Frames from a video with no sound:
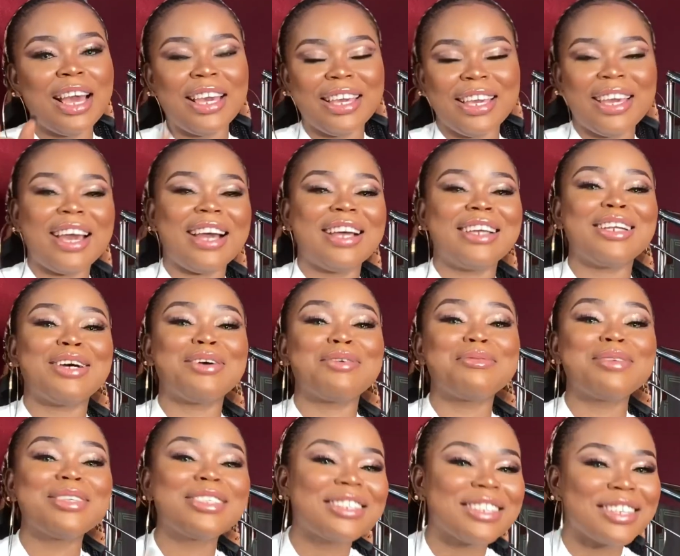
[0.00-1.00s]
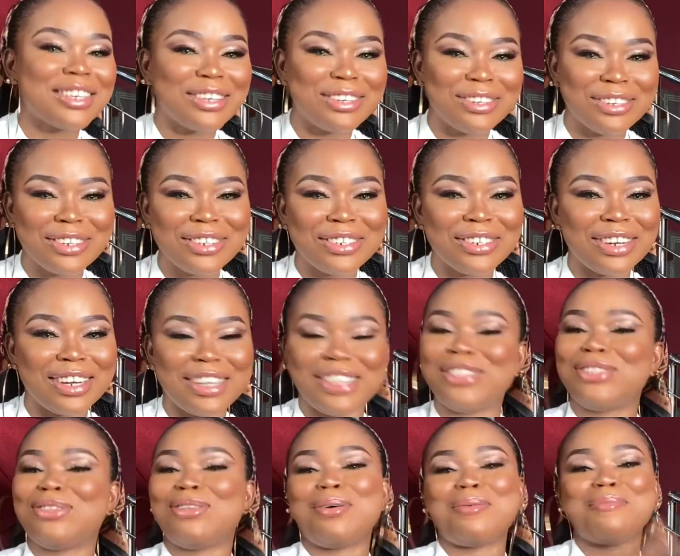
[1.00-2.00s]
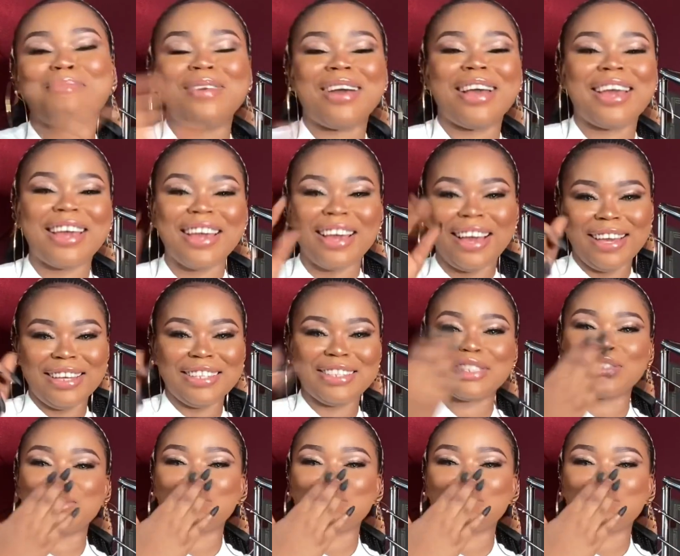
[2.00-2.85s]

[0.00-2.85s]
Yeah, and I'll be seeing you in the next one. Bye, guys.